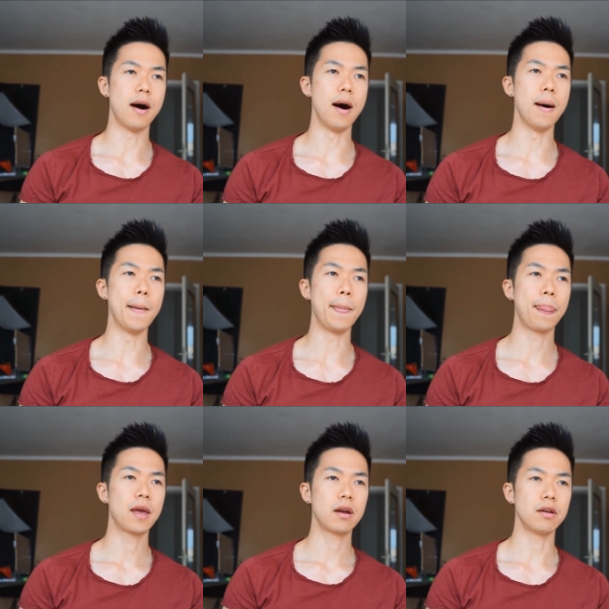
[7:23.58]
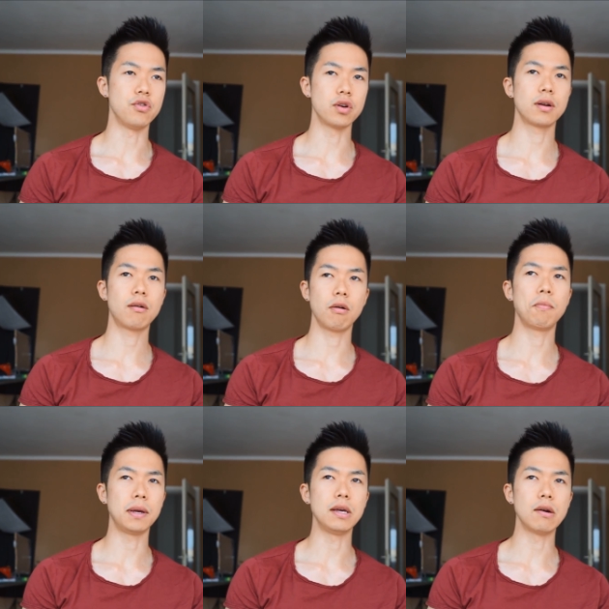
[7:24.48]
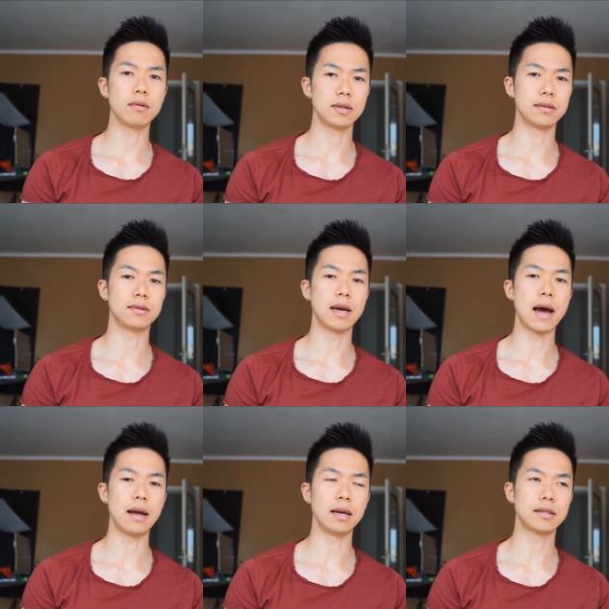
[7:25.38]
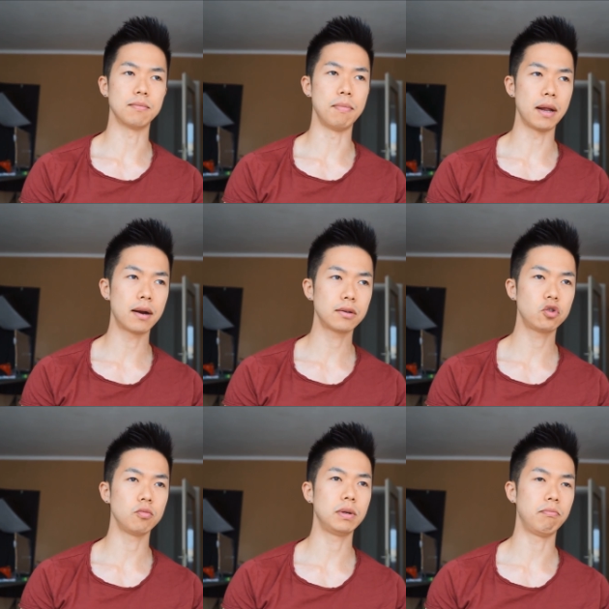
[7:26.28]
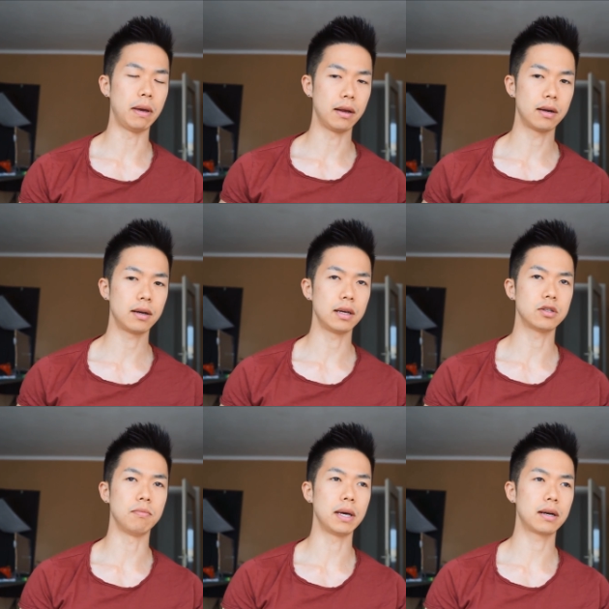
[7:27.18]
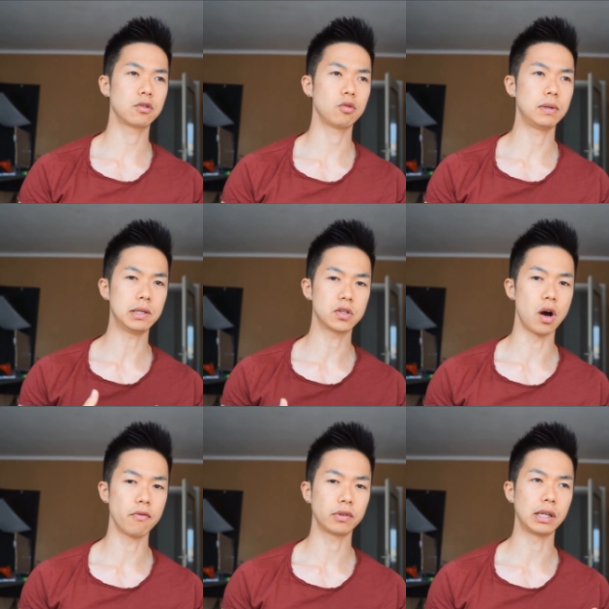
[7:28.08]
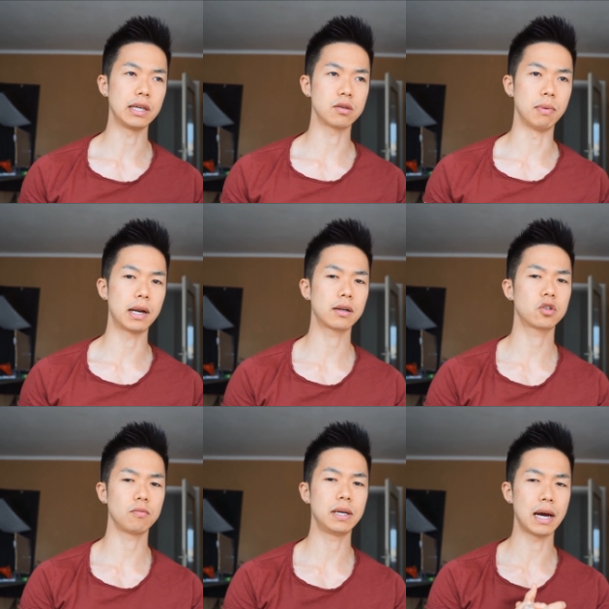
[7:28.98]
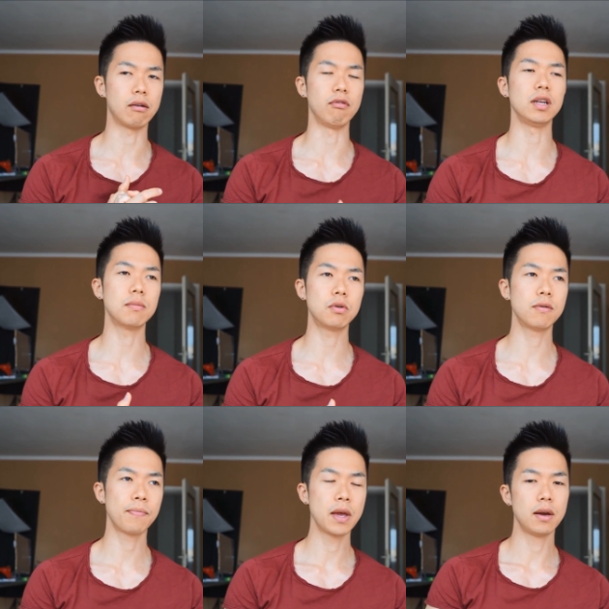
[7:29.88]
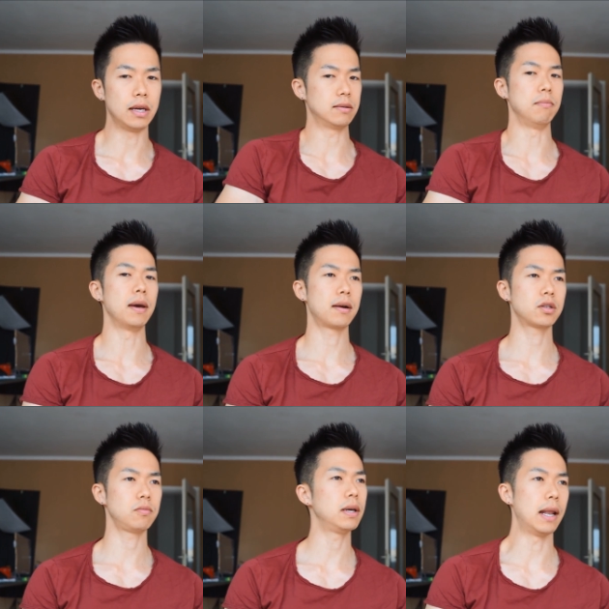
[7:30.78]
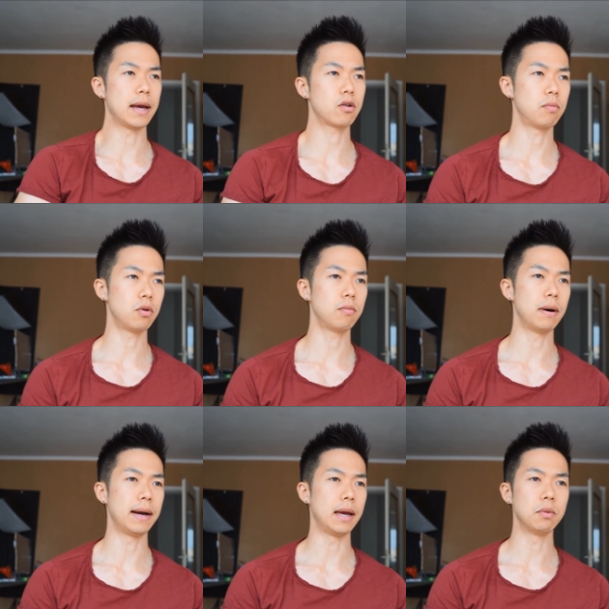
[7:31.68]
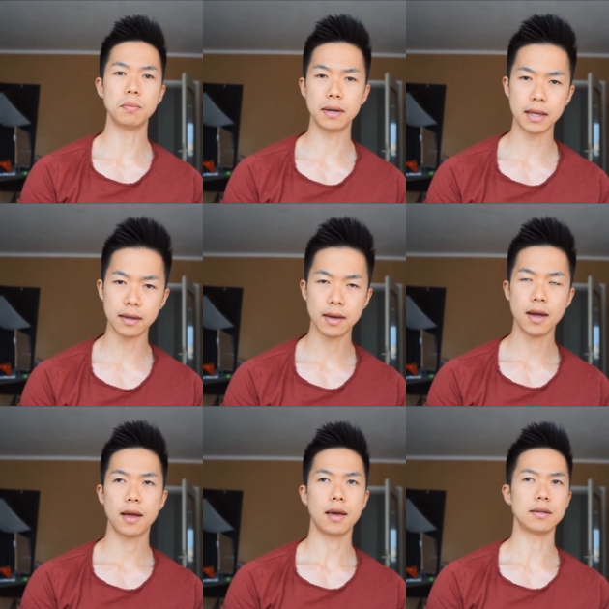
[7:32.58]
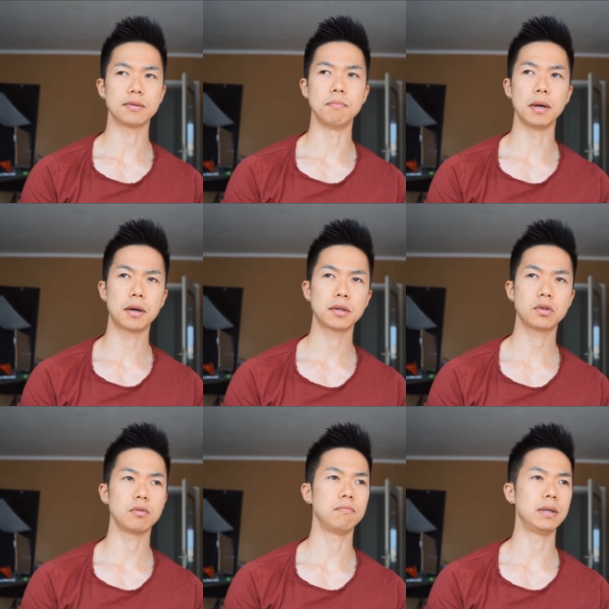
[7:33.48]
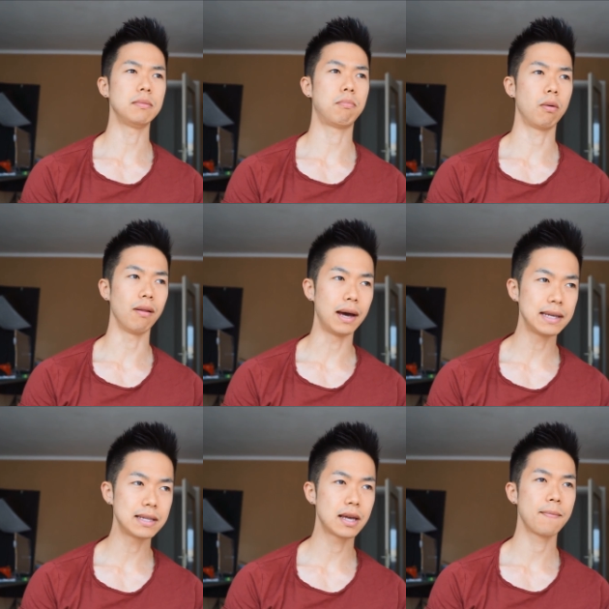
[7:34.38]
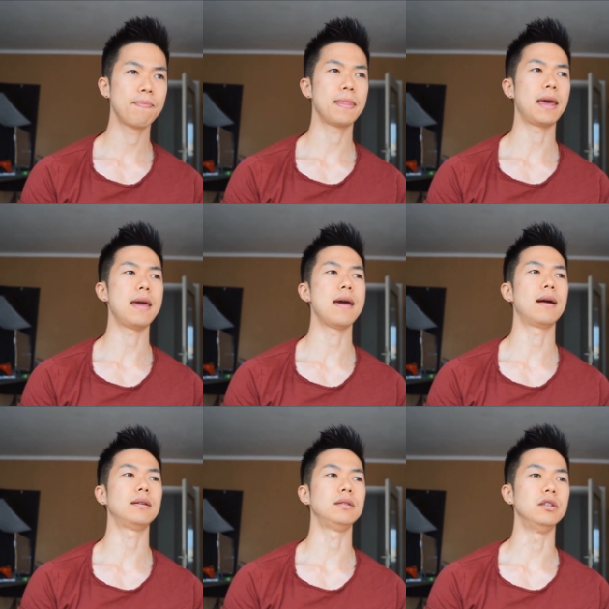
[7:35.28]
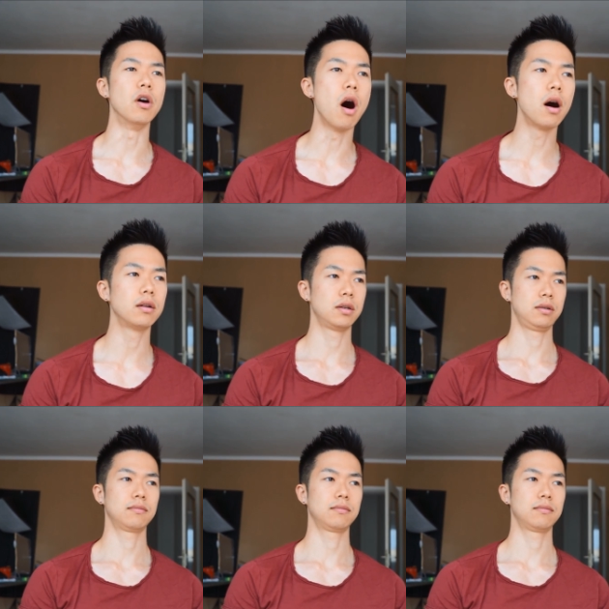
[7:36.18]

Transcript: Um, the general opinion is that it's better to be beta, it's better to be soft, and it's better to be agreeable, it's better to be likable by everybody, it's better to be polite and not